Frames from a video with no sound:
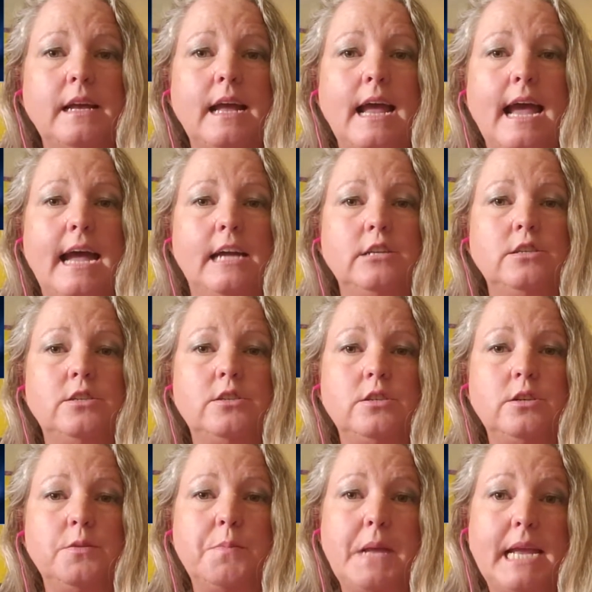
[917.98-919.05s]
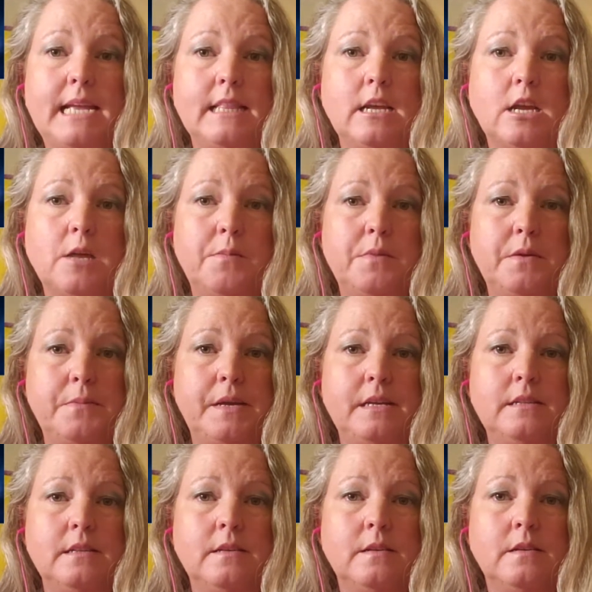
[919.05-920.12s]
and you making a commitment.
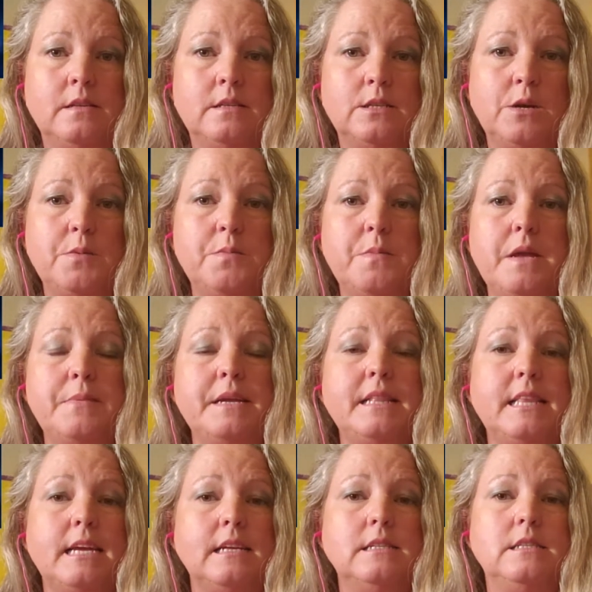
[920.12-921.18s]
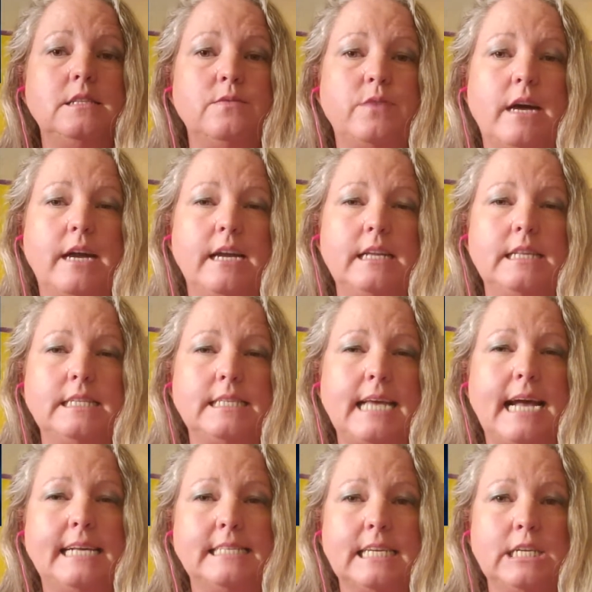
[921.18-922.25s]
So maybe the divine is
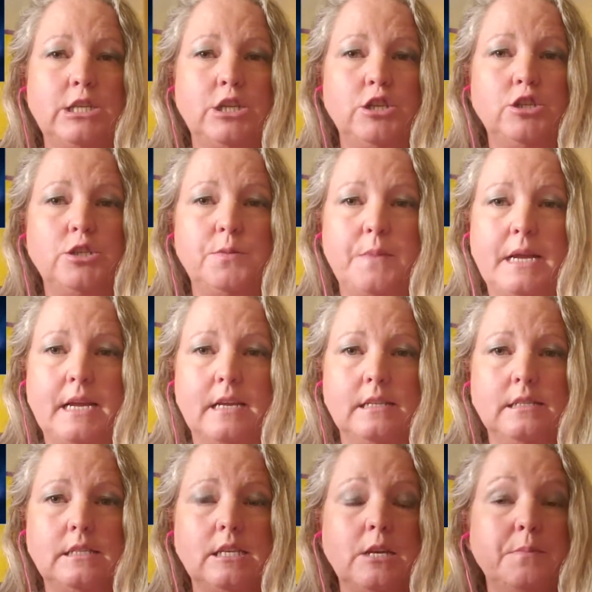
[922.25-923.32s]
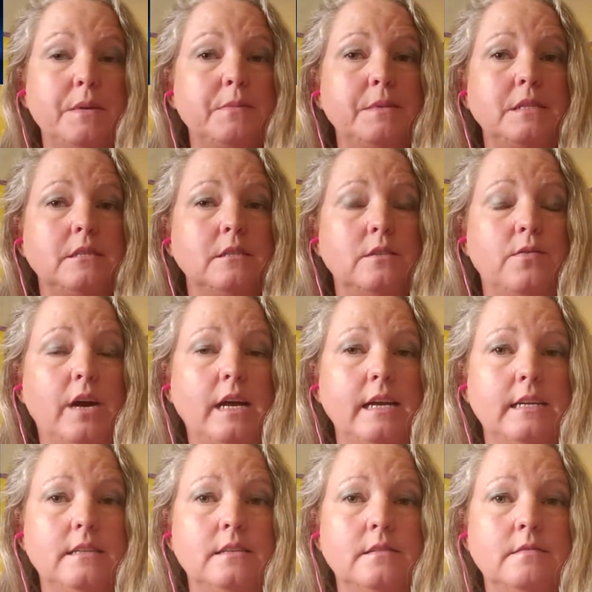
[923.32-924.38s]
asking you to make a commitment to
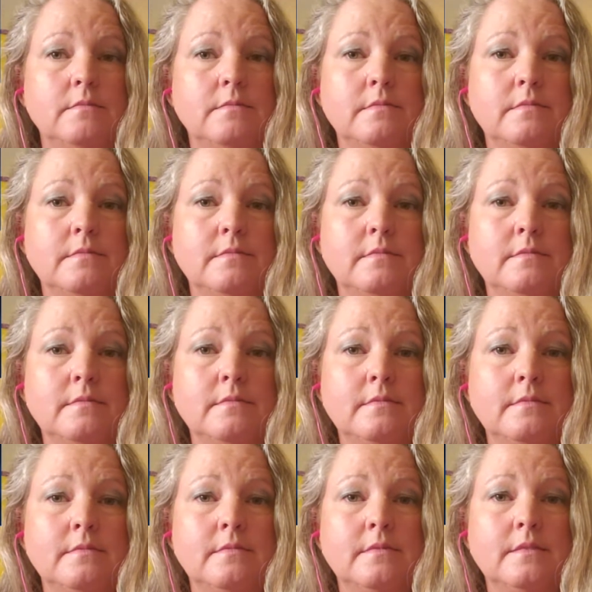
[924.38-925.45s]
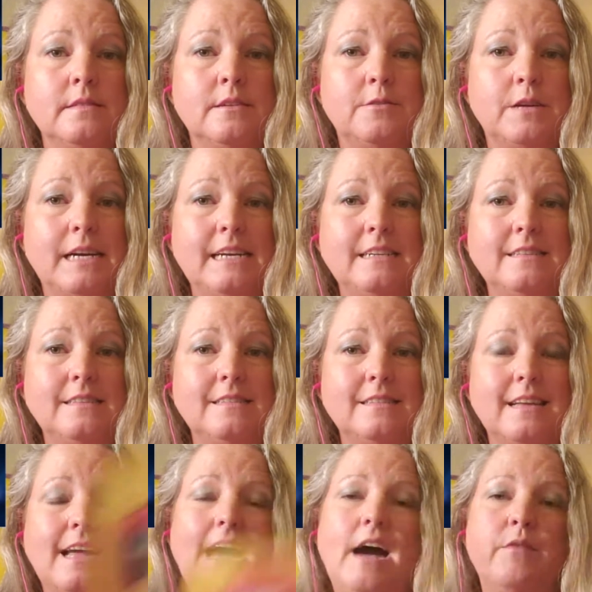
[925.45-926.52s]
divine, right?
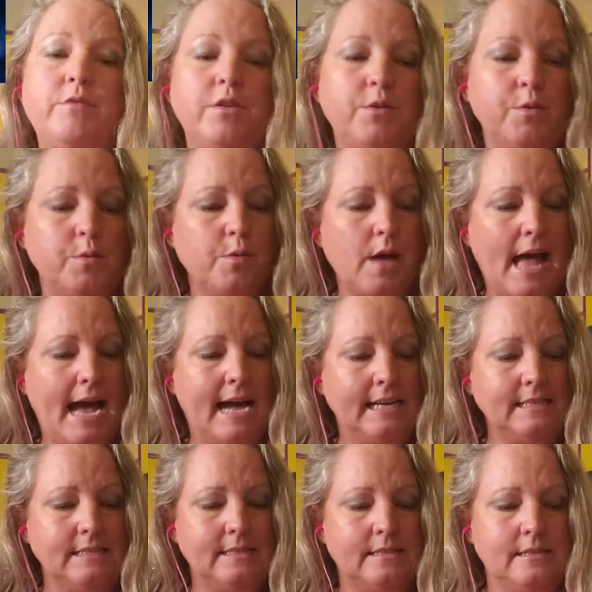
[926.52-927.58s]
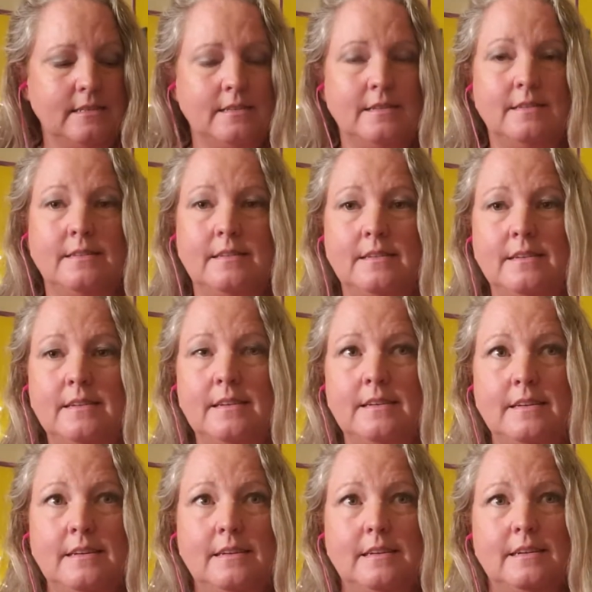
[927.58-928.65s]
Have you asked
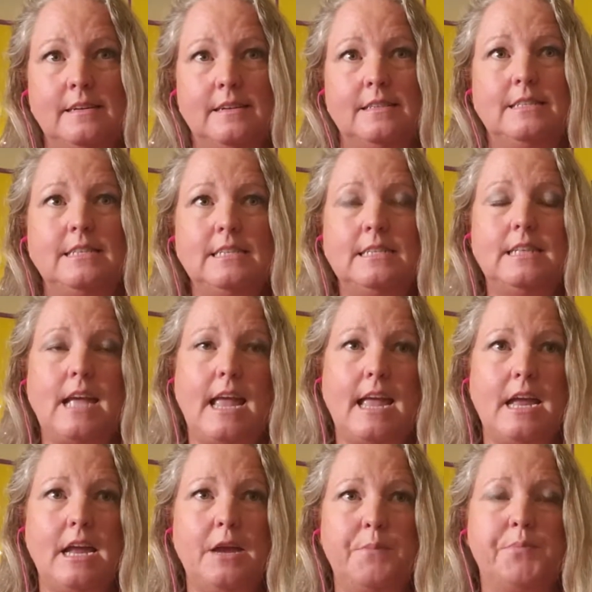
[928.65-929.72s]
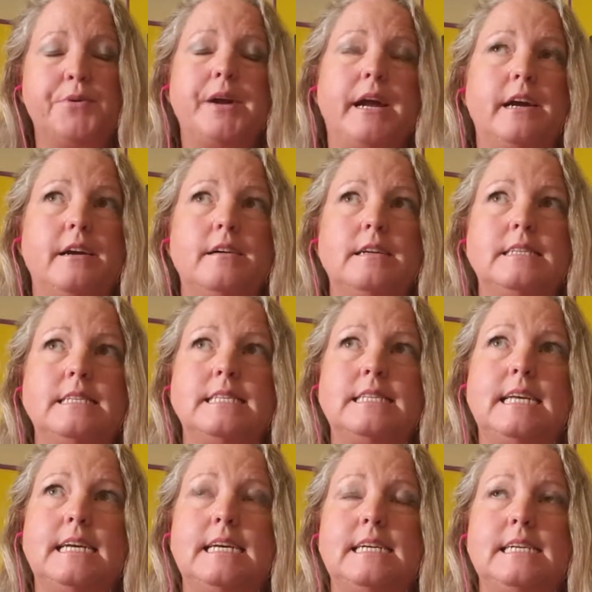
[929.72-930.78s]
or did a prayer and
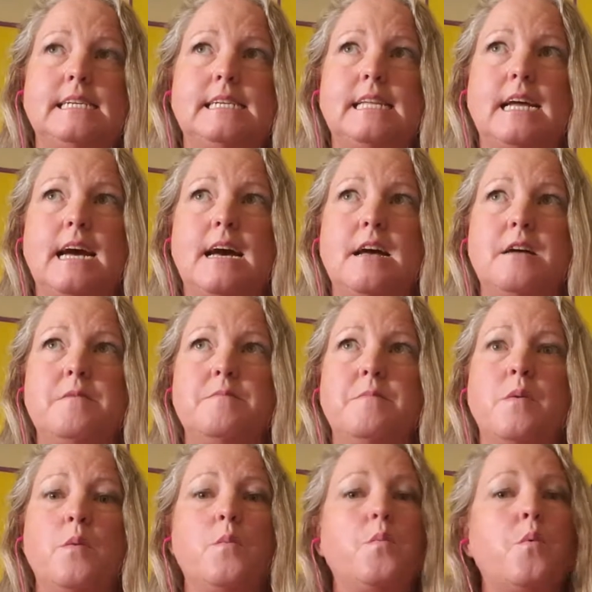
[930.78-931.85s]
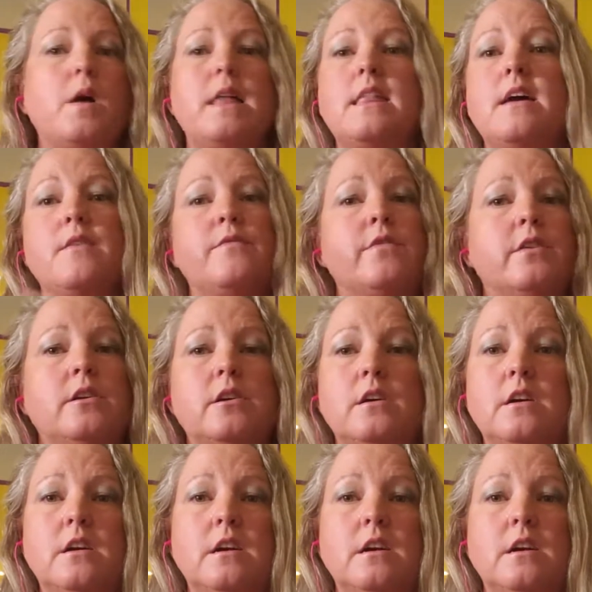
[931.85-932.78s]
said, whatever,